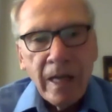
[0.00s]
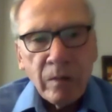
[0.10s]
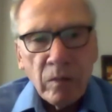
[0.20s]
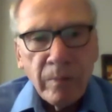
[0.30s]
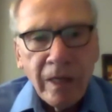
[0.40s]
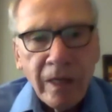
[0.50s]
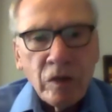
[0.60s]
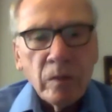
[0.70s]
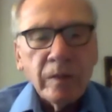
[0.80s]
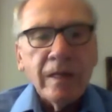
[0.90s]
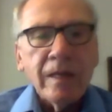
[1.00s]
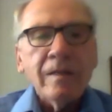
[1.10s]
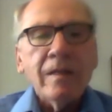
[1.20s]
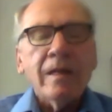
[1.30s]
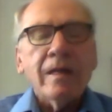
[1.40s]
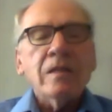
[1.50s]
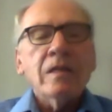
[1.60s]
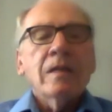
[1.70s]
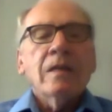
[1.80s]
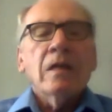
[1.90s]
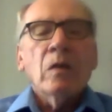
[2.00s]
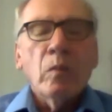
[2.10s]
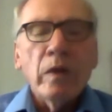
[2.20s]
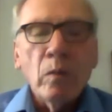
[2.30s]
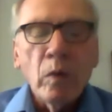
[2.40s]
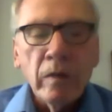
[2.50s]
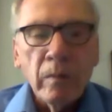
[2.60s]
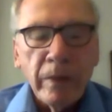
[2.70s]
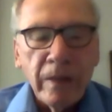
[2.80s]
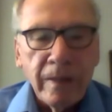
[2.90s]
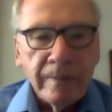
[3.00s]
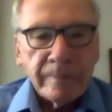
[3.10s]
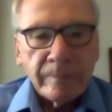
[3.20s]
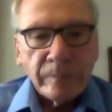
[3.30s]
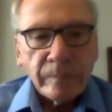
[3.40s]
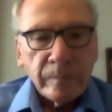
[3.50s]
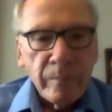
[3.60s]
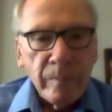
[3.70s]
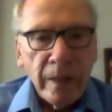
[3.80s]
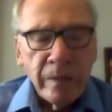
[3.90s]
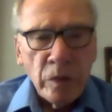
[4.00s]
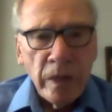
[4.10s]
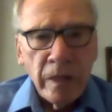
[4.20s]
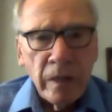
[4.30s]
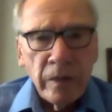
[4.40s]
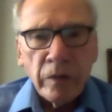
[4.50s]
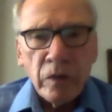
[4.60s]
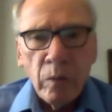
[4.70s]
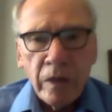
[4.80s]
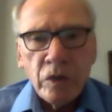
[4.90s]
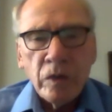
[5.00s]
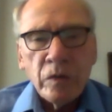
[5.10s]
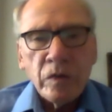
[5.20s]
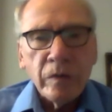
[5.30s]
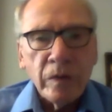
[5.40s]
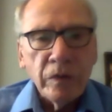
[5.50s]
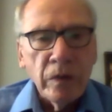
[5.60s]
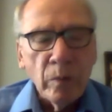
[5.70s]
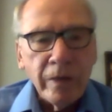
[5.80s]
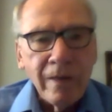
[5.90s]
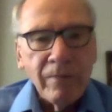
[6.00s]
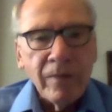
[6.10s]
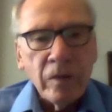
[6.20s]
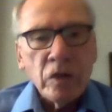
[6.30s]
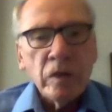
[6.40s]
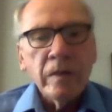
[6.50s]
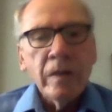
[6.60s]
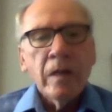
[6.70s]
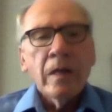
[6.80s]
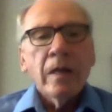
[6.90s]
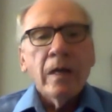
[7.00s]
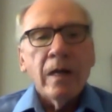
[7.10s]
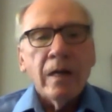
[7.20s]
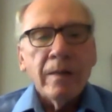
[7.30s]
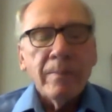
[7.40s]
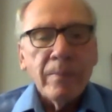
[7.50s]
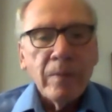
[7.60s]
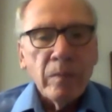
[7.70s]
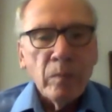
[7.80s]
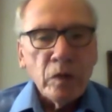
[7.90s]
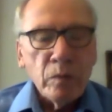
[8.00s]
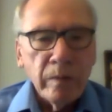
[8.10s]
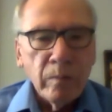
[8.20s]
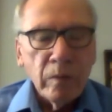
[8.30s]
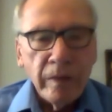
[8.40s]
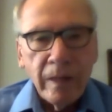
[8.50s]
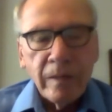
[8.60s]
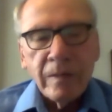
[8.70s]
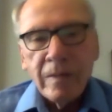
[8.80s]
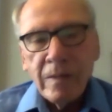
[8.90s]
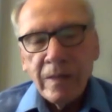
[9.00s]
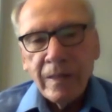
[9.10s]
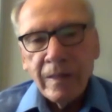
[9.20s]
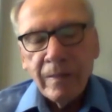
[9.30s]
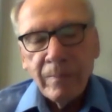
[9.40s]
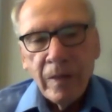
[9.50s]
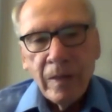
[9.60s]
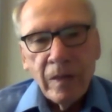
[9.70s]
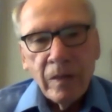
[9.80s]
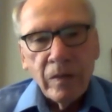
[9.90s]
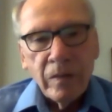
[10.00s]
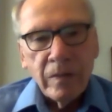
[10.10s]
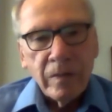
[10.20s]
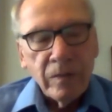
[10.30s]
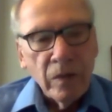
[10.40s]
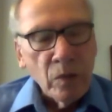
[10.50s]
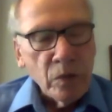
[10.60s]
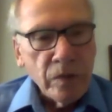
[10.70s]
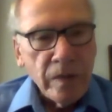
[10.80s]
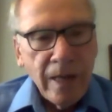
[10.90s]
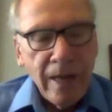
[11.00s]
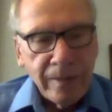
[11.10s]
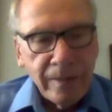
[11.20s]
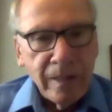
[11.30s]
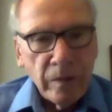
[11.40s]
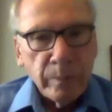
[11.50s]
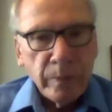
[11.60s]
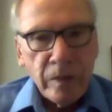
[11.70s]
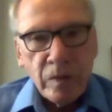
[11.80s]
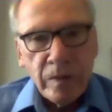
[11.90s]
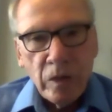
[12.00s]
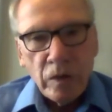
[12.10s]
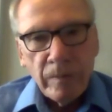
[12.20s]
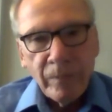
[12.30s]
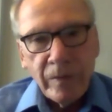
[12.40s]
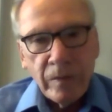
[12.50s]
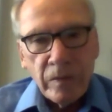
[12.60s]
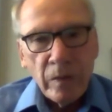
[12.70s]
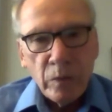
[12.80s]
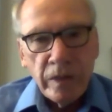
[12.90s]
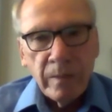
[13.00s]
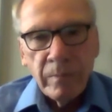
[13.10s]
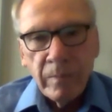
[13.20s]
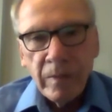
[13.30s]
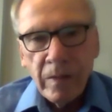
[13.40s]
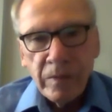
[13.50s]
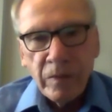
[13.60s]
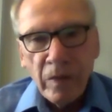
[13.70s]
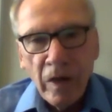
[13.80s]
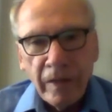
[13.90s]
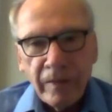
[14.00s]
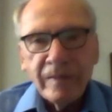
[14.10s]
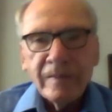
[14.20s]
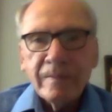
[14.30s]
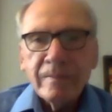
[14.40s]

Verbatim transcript: and remind you again that we will be entertaining your questions on the Q&A function, um, which we will then uh, uh, use at the end of the presentation. So Tim, you're on.